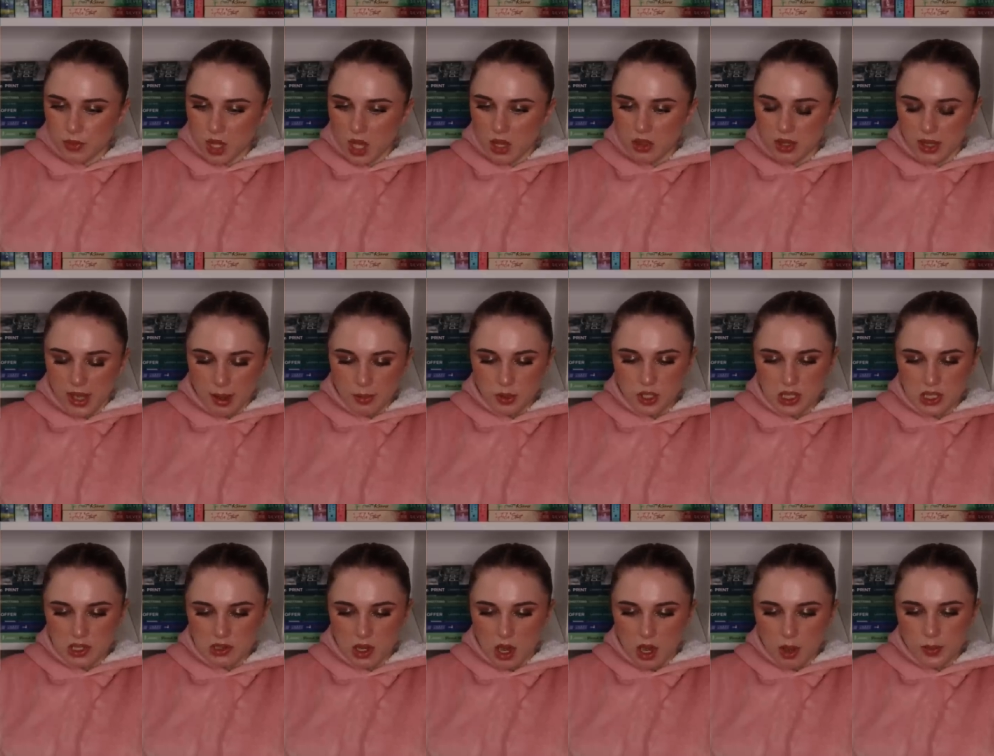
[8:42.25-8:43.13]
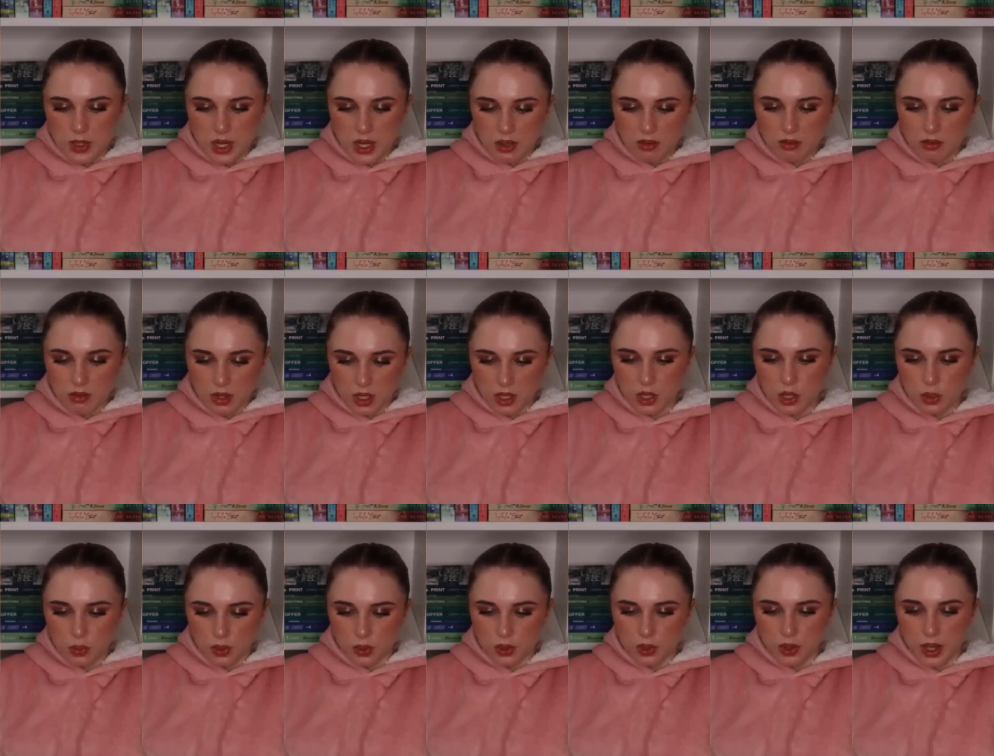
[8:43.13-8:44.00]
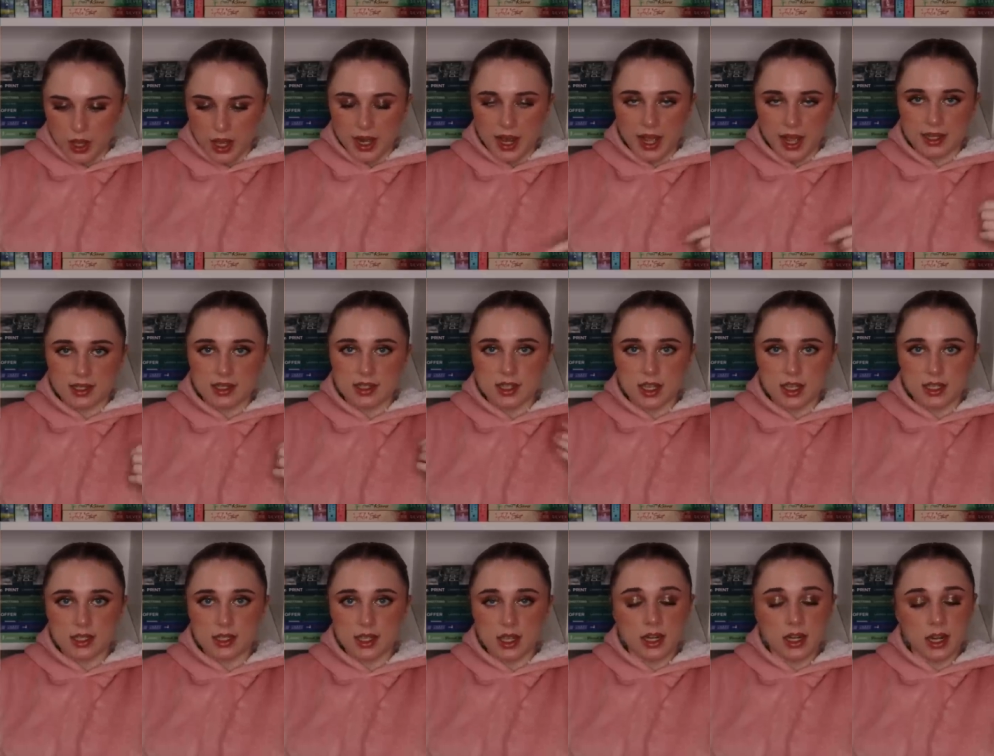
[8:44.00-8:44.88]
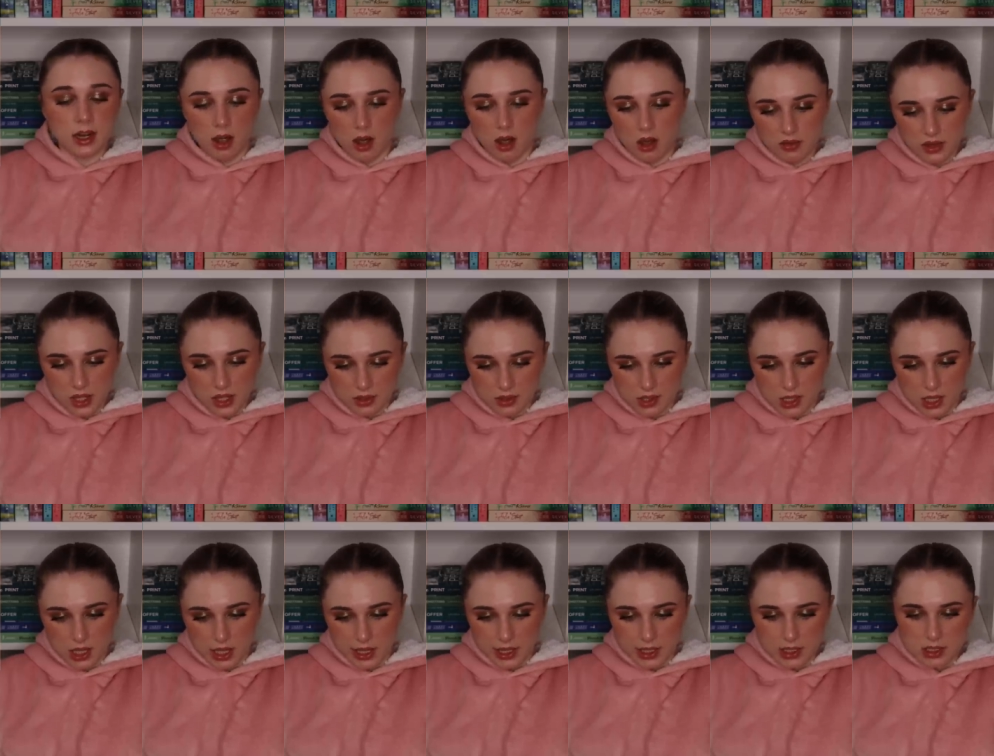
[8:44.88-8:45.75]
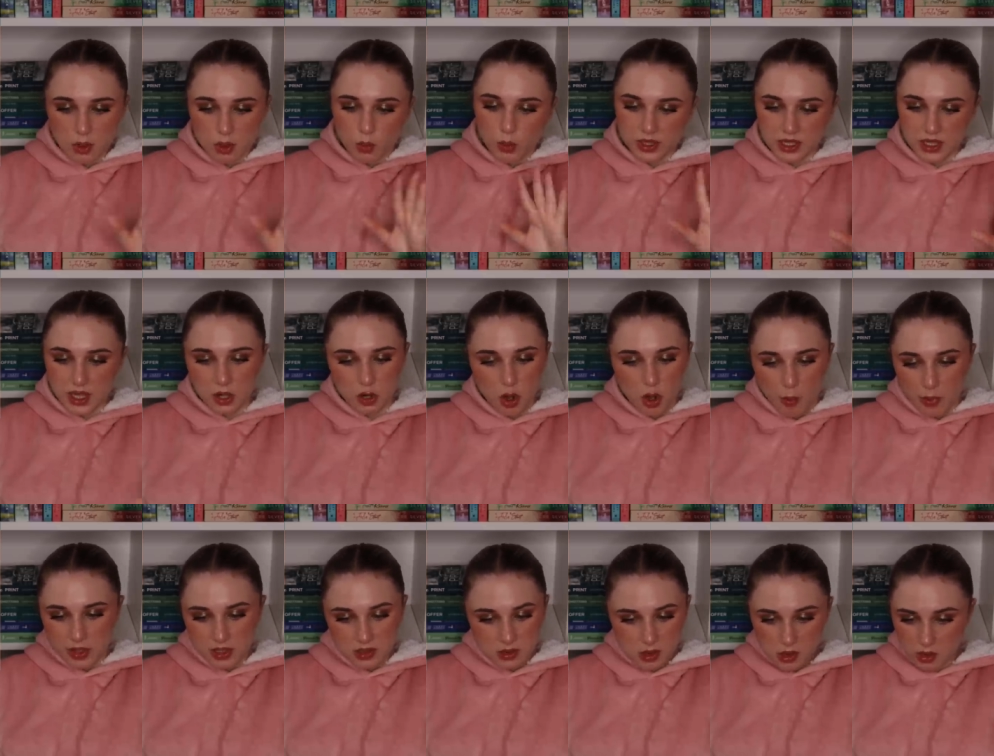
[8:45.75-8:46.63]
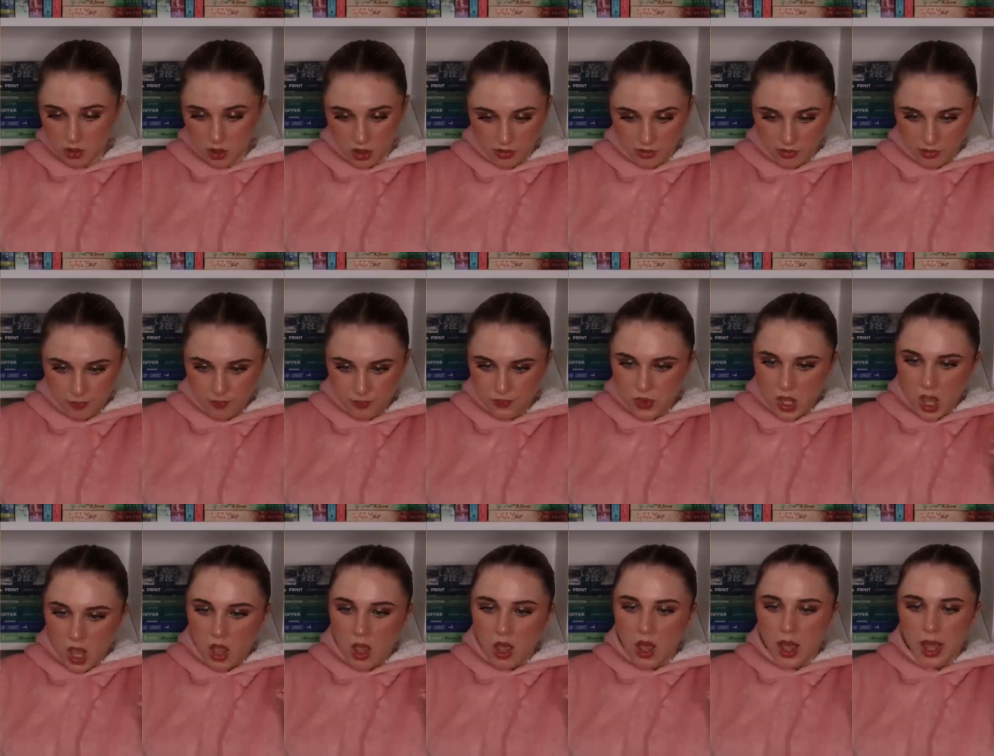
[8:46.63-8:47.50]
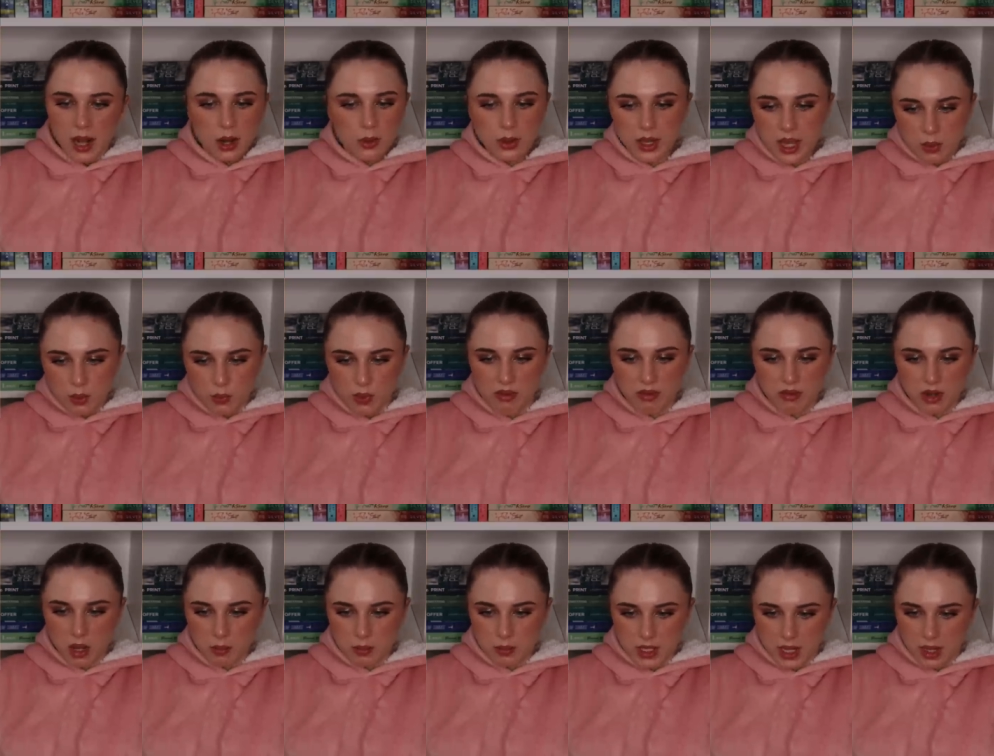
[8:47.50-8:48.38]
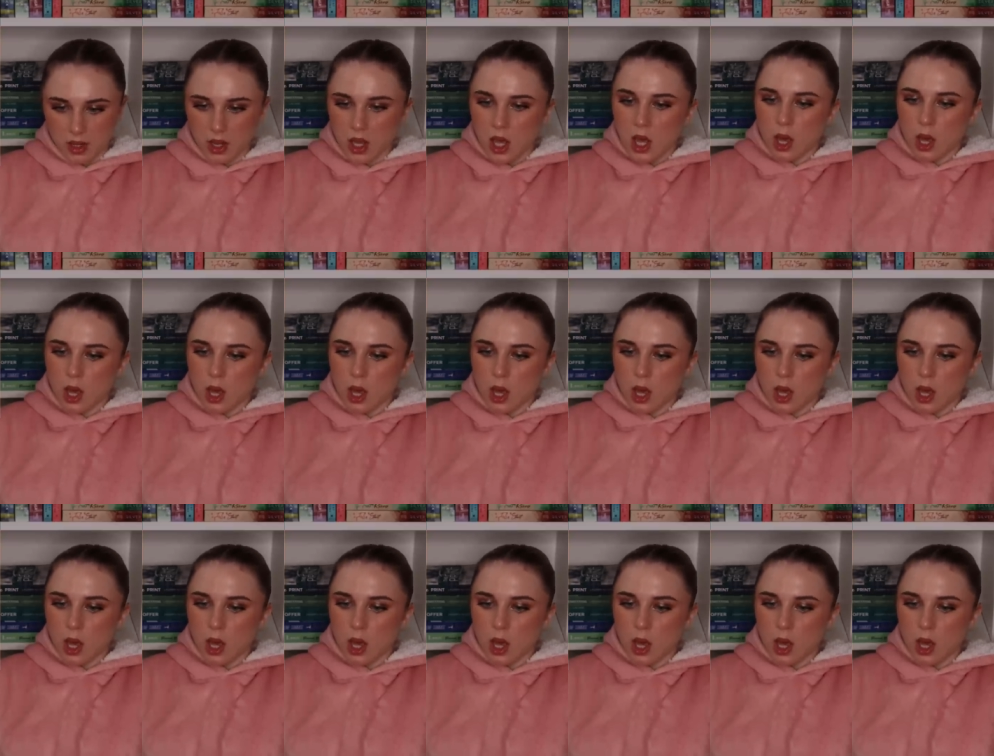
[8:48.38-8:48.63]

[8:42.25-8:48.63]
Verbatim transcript: and the caption says update thank you all and it has 16 and a half thousand likes once again comments turned off hello again we have an update